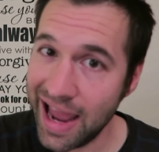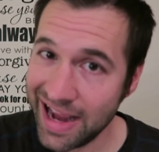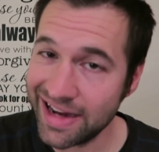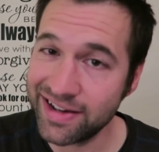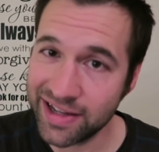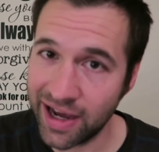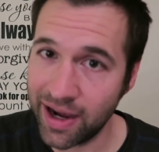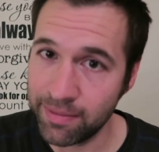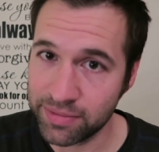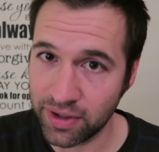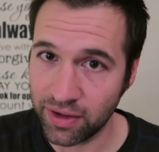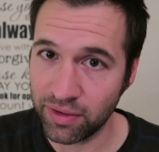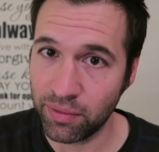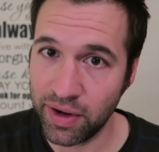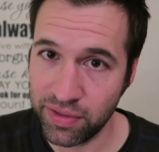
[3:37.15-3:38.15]
eight times
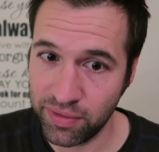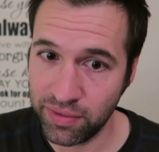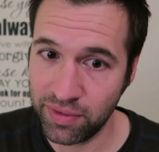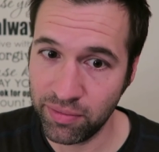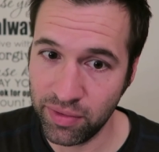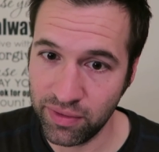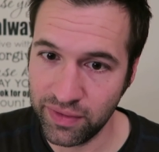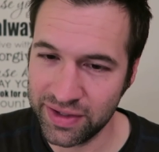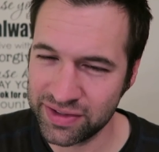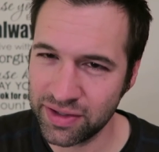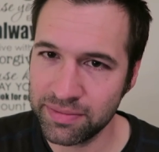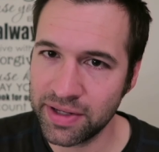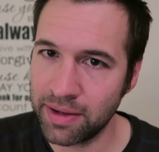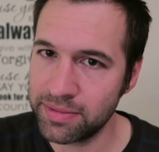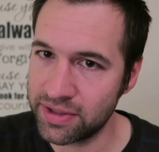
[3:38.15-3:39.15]
all the way through the movie, and
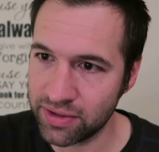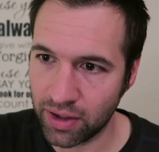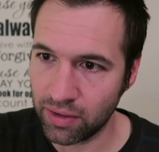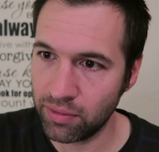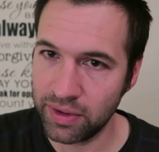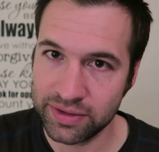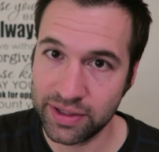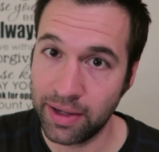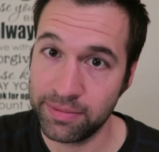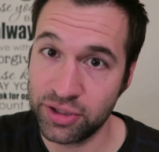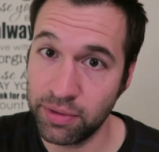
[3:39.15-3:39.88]
sometimes it's all one time.